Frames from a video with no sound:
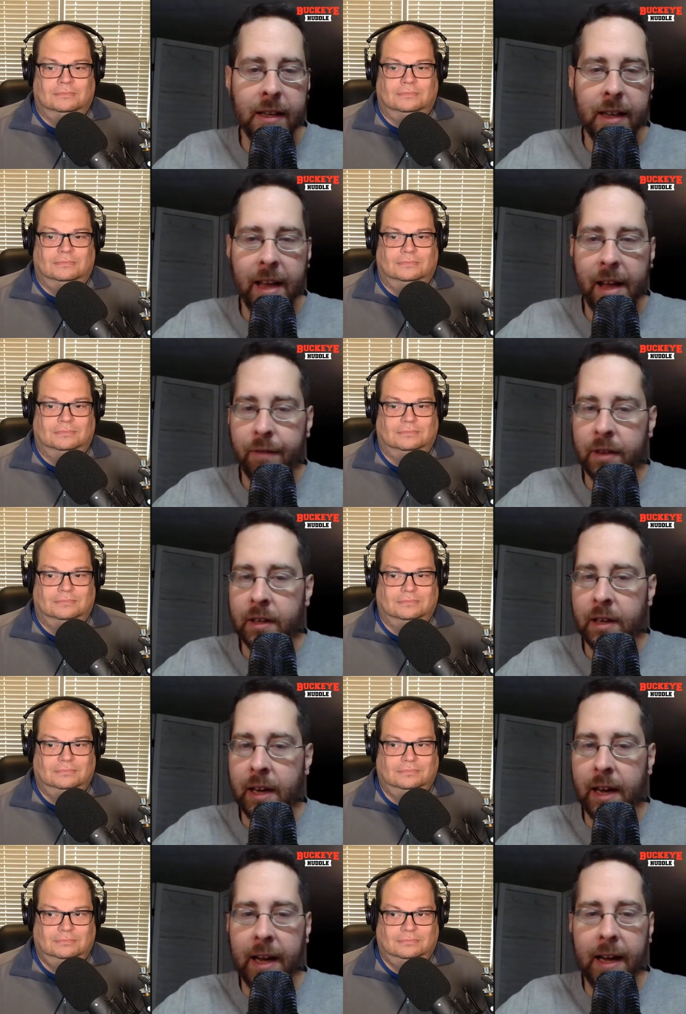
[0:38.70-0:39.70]
Speaker 1: Kevin.
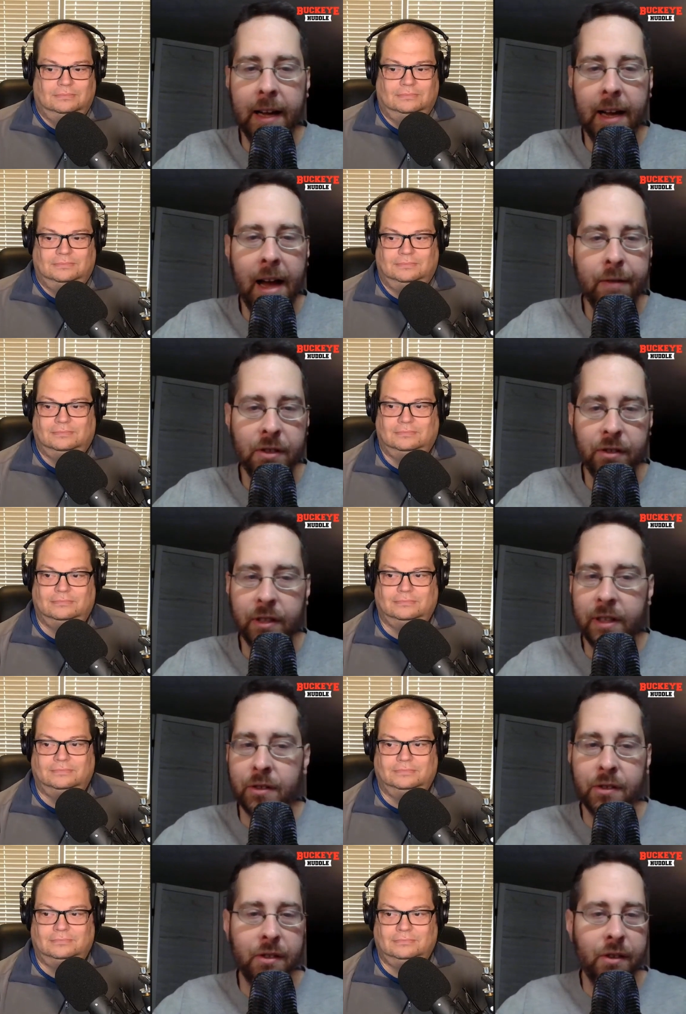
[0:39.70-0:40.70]
Uh, obviously,
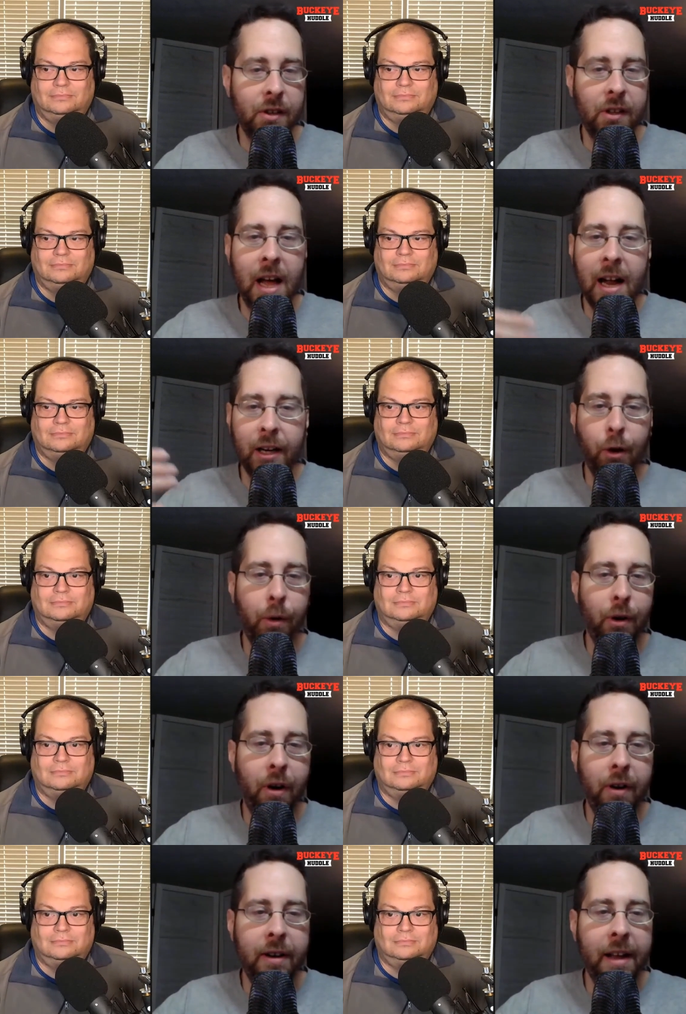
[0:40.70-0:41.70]
there's there's a lot going
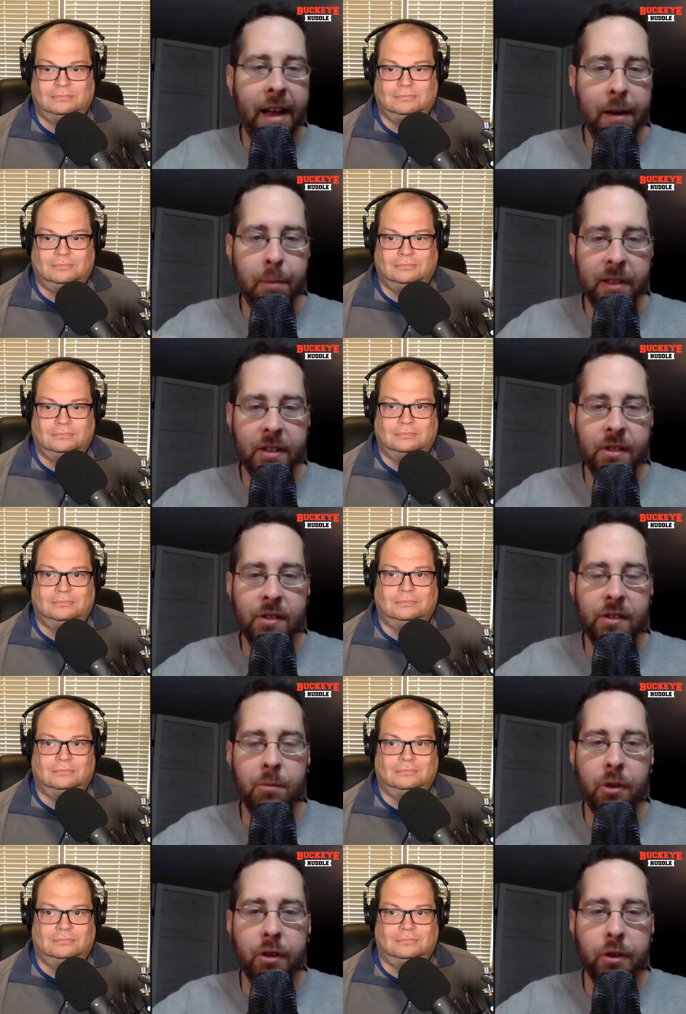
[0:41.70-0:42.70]
on today, but this is
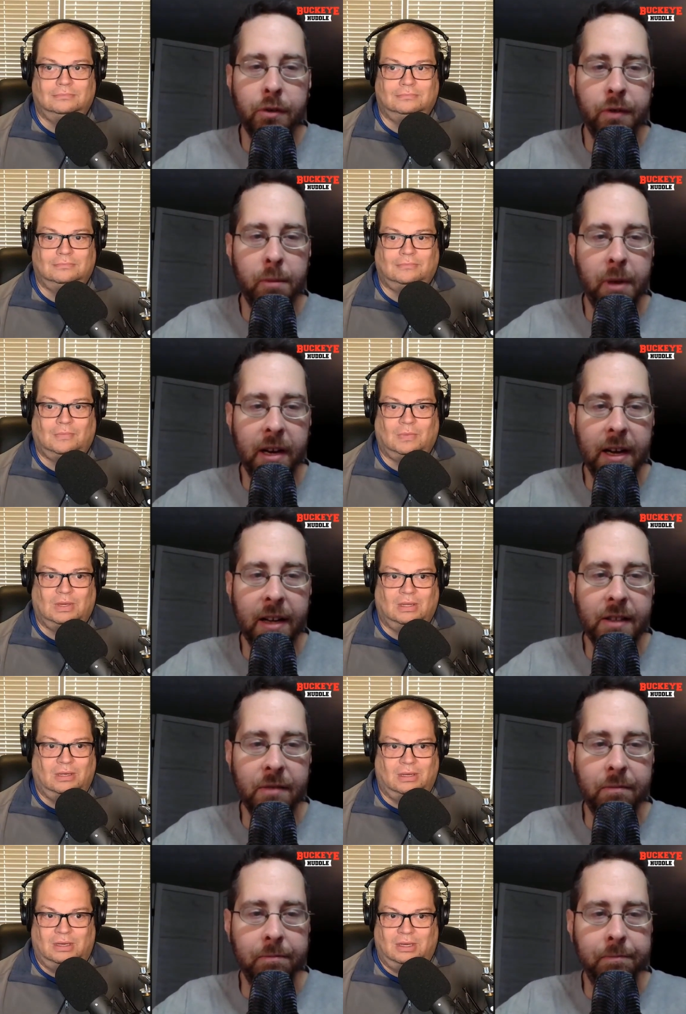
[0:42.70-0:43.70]
some good news for the
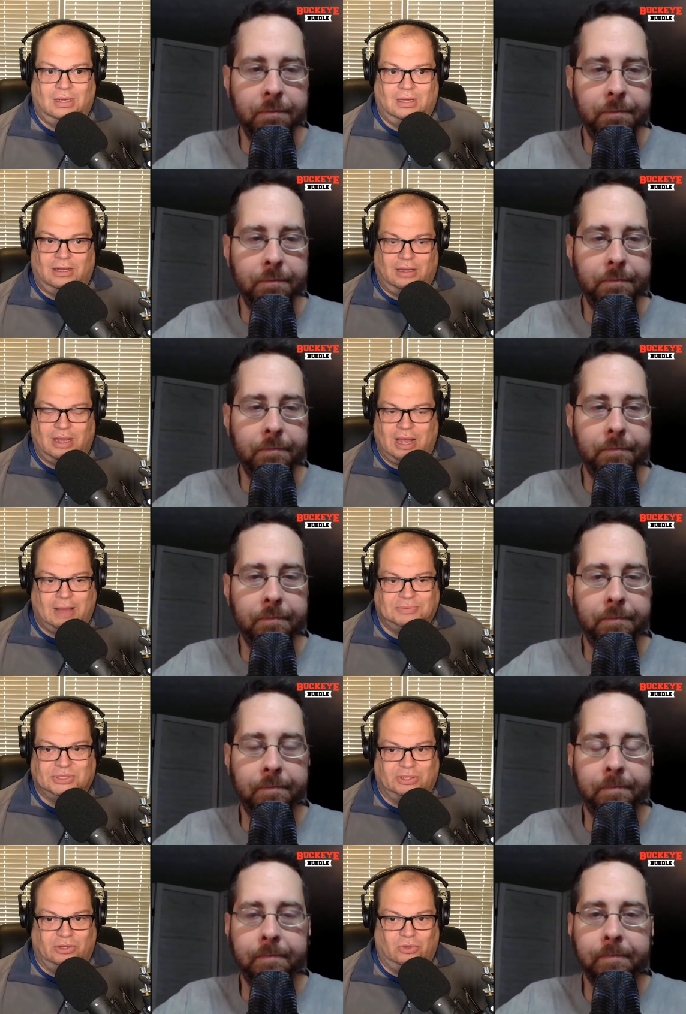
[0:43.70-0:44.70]
Buckeyes.
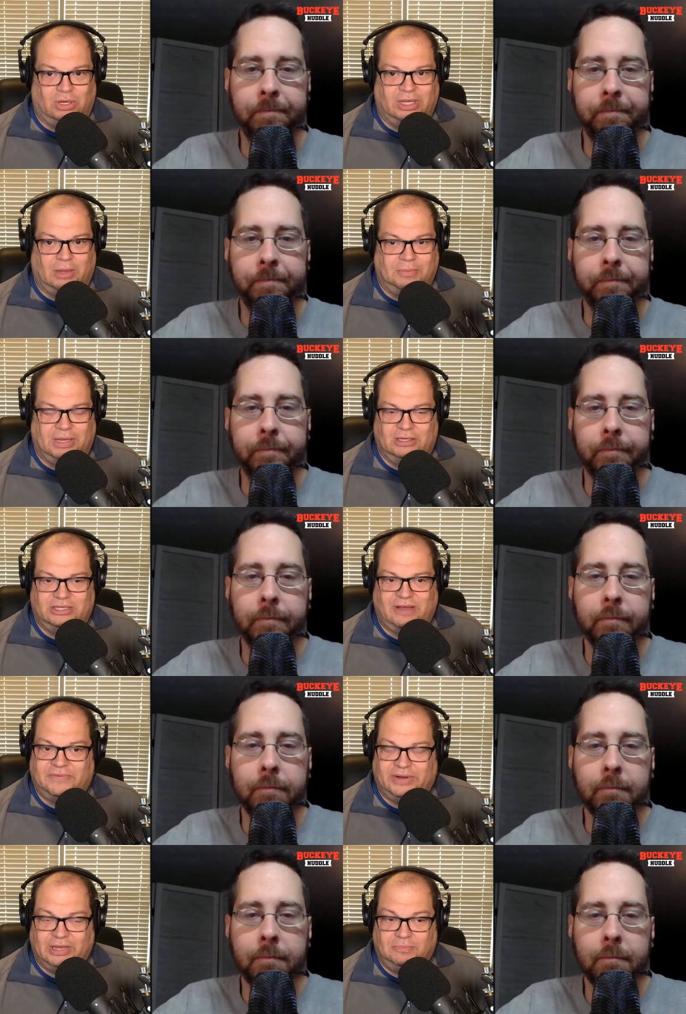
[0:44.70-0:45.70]
Speaker 2: Absolutely, I mean,
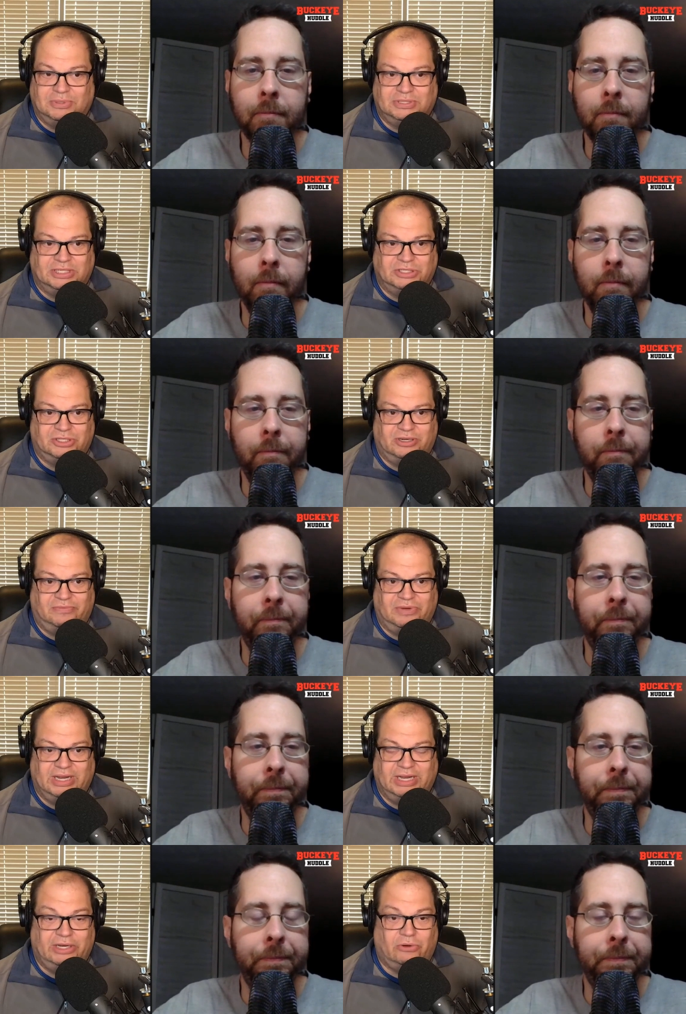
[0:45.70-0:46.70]
definitely a position of
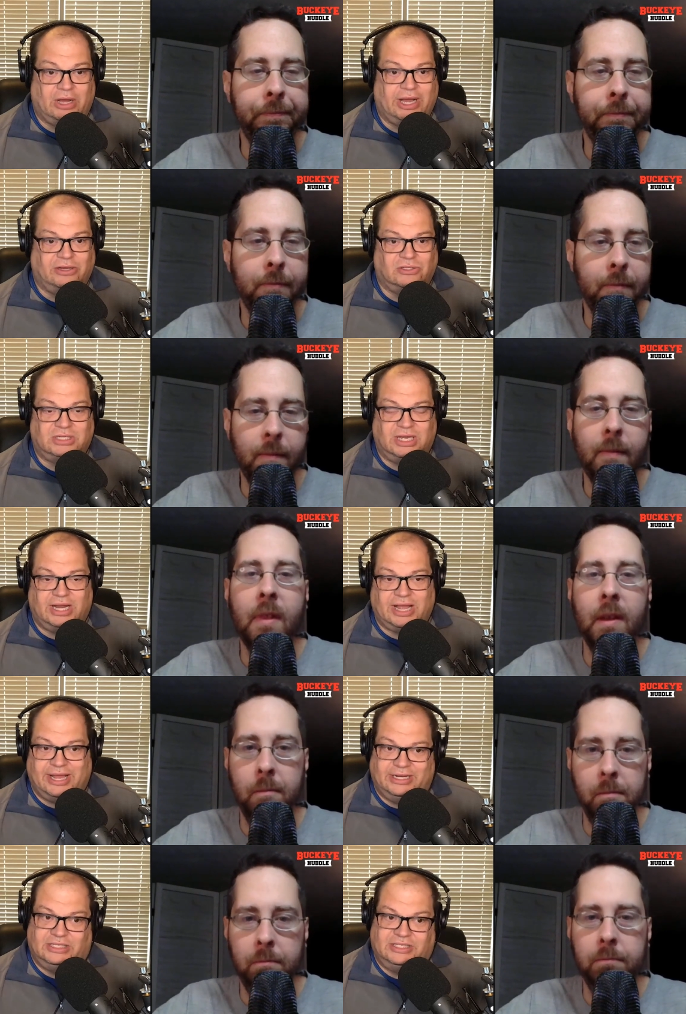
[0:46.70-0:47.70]
need. Ohio State
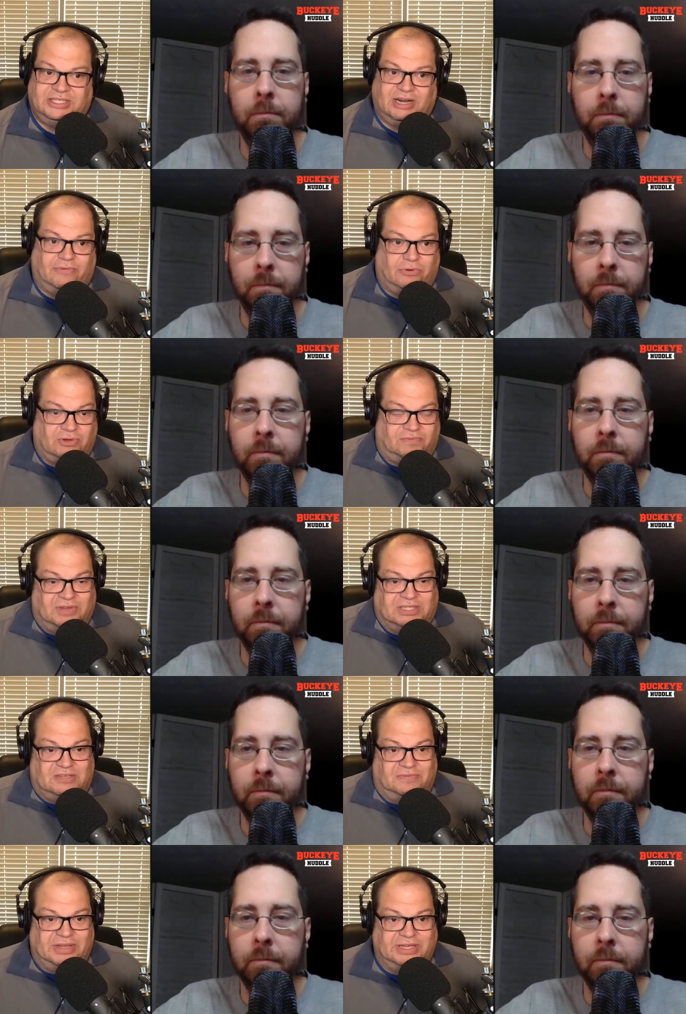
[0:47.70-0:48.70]
had several
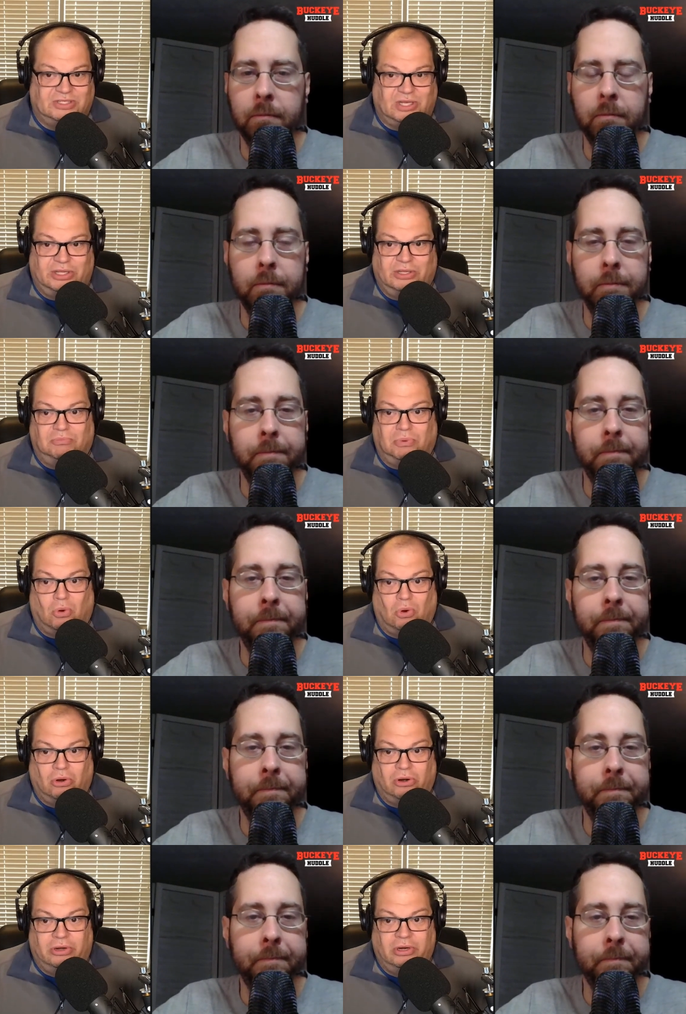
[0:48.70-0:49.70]
defensive ends on the
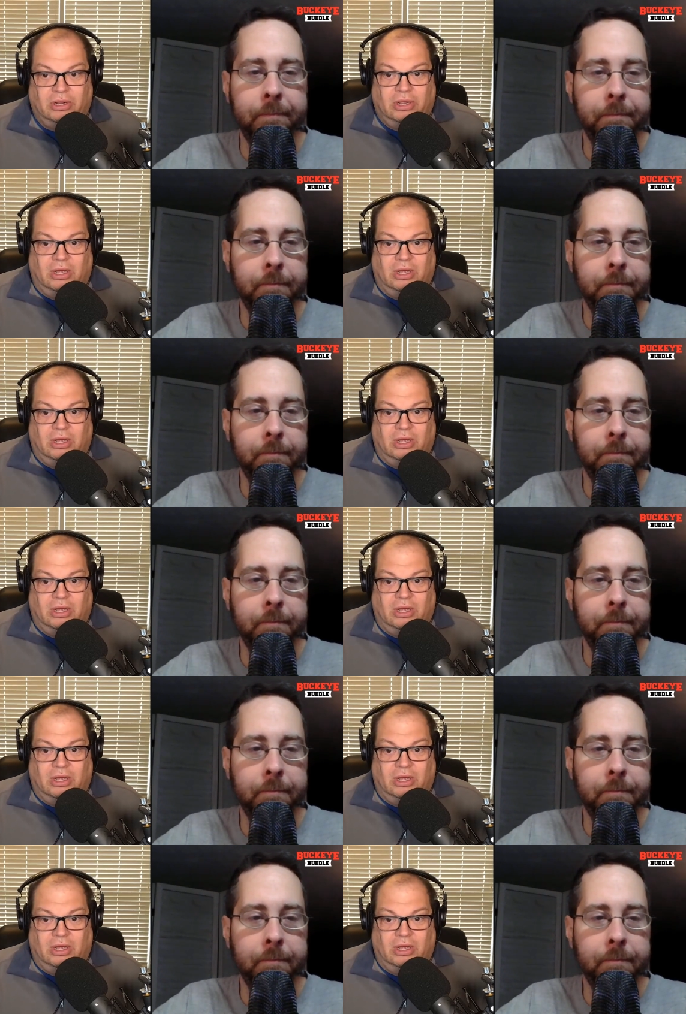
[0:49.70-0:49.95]
board,